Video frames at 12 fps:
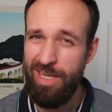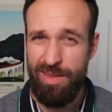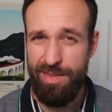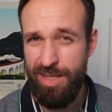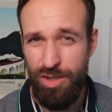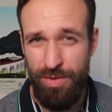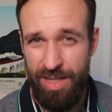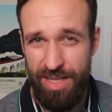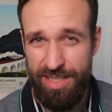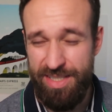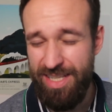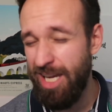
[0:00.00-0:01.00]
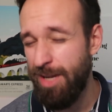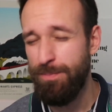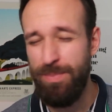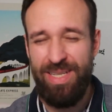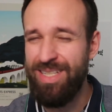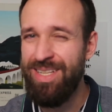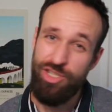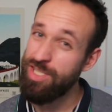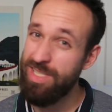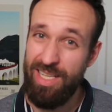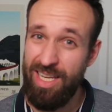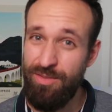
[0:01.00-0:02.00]
healthy over the next time, but
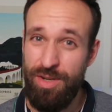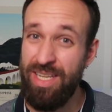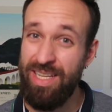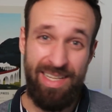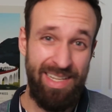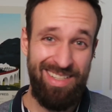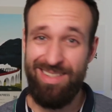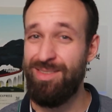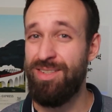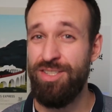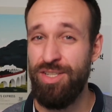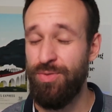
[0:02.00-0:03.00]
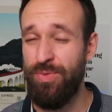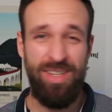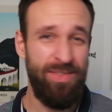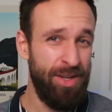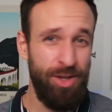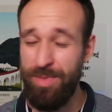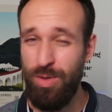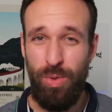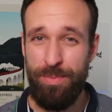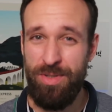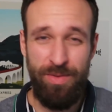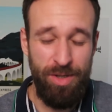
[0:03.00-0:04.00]
just like everything in software development and
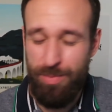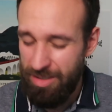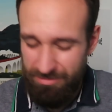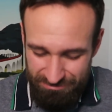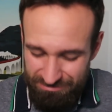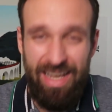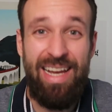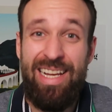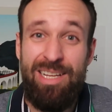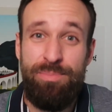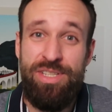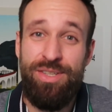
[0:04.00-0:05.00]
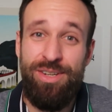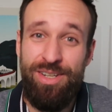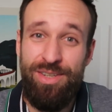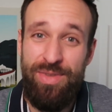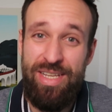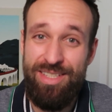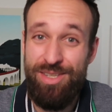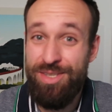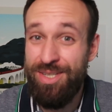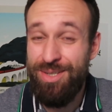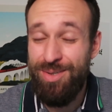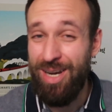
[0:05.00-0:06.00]
web development, I can't be certain of that,
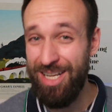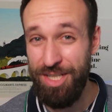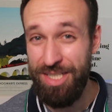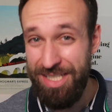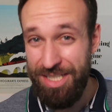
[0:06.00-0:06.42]
so I just